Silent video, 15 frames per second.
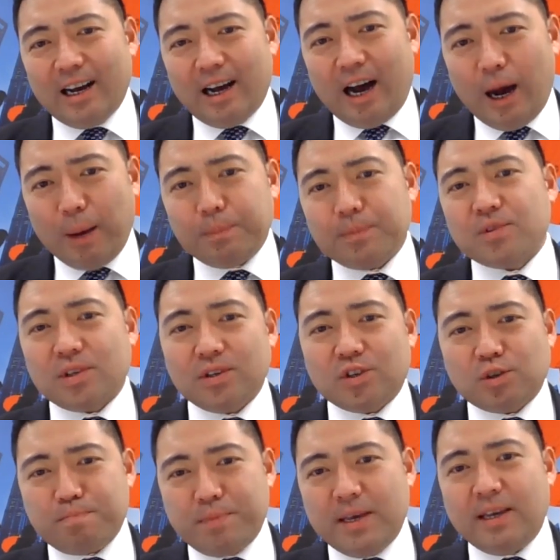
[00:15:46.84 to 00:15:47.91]
up to
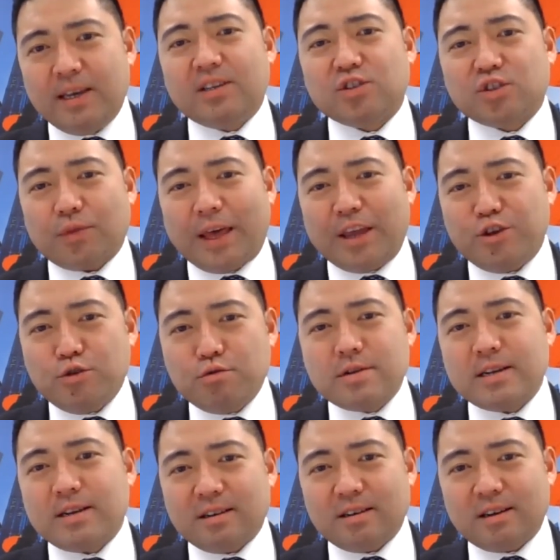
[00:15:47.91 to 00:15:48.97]
speed so that you
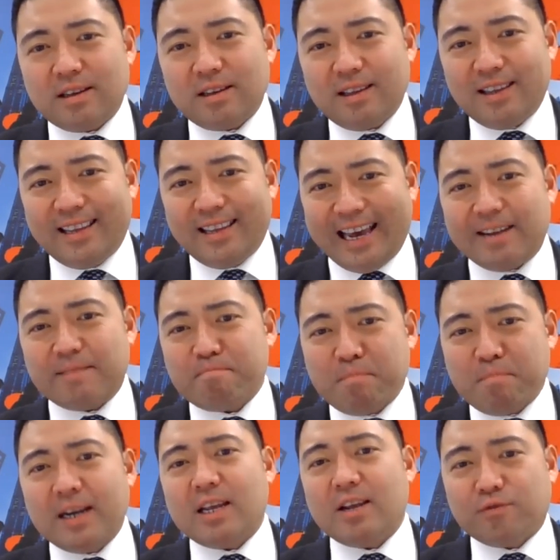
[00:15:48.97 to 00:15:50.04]
can get
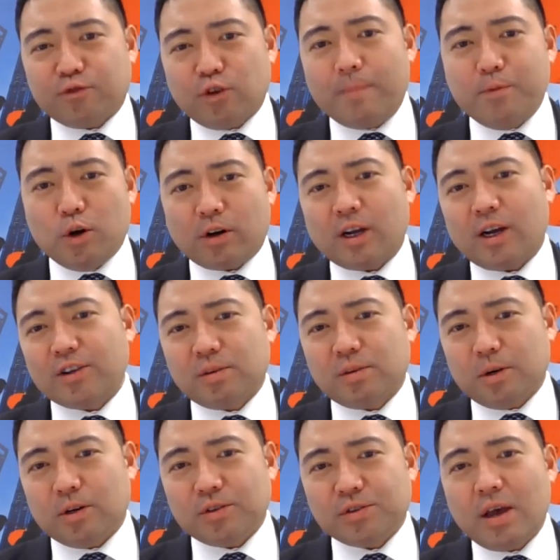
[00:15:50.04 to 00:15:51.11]
money from your
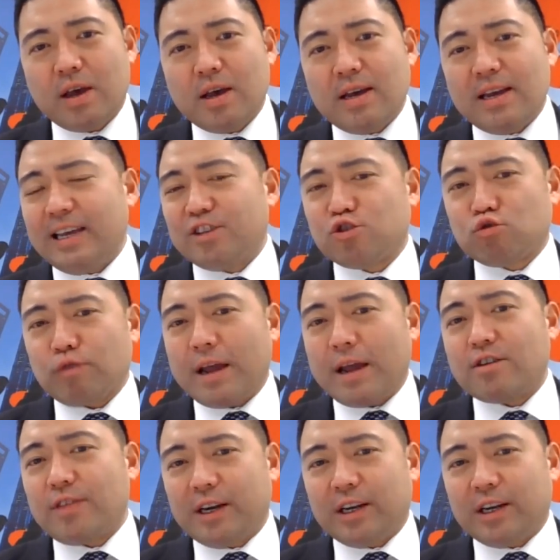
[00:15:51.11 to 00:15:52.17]
customers is
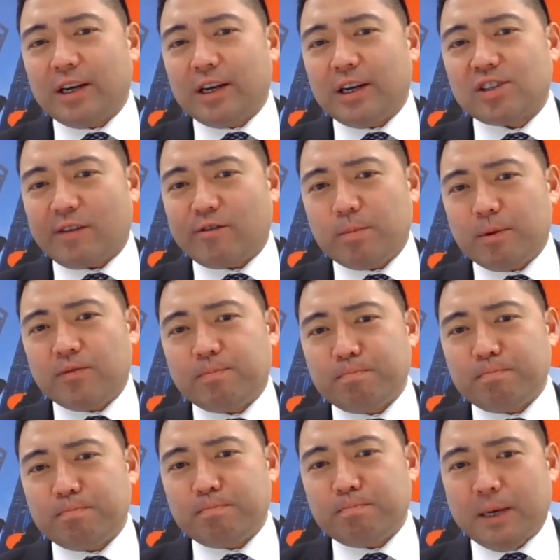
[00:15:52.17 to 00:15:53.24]
greater than it's ever
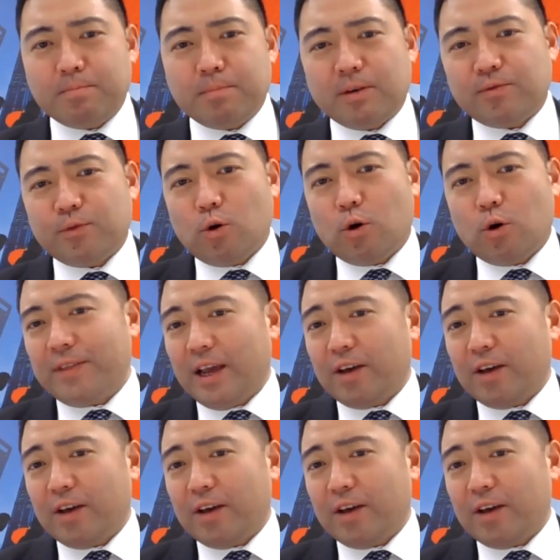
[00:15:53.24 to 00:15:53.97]
been before.